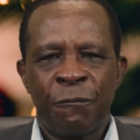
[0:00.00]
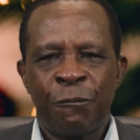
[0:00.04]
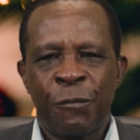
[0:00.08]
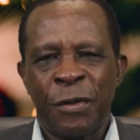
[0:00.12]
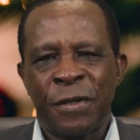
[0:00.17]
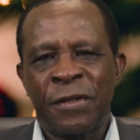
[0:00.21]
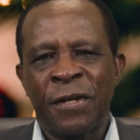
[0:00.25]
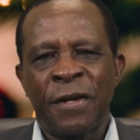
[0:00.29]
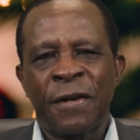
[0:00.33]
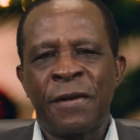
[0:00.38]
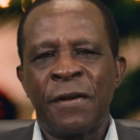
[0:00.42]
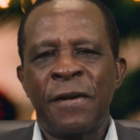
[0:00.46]

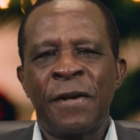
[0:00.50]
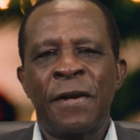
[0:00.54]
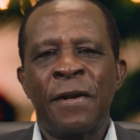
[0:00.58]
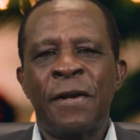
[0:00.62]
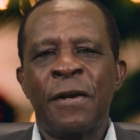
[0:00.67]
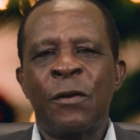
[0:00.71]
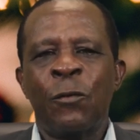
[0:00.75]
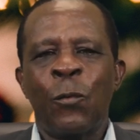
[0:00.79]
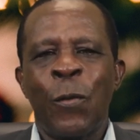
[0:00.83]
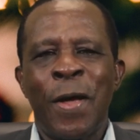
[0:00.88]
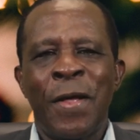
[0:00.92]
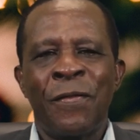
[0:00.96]

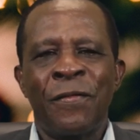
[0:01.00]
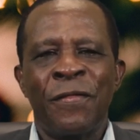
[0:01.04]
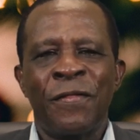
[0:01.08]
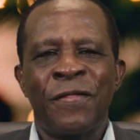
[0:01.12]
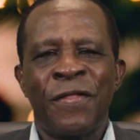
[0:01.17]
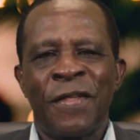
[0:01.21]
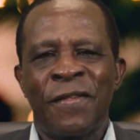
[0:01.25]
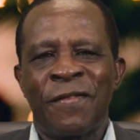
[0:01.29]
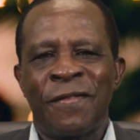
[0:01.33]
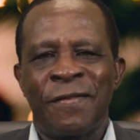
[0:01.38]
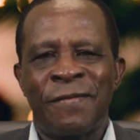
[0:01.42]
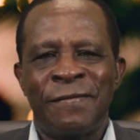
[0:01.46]
particularly when
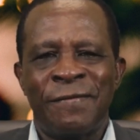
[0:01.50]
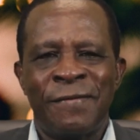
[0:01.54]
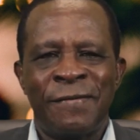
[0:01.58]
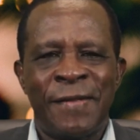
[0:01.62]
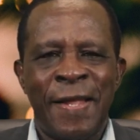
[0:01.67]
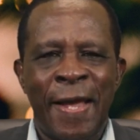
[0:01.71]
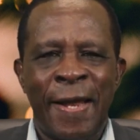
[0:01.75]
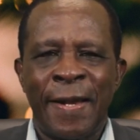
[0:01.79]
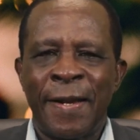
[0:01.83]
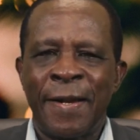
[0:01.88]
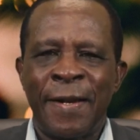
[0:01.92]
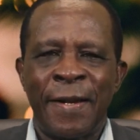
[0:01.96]
this
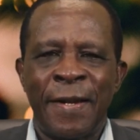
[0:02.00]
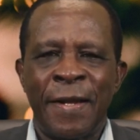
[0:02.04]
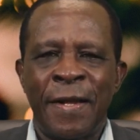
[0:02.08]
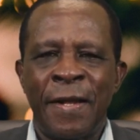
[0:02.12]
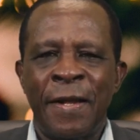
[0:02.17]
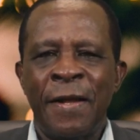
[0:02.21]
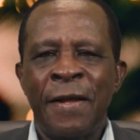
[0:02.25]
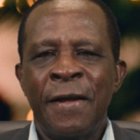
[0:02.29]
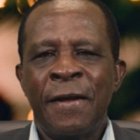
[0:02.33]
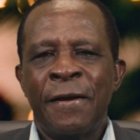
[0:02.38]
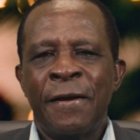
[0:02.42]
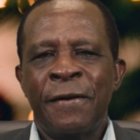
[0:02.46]
deadly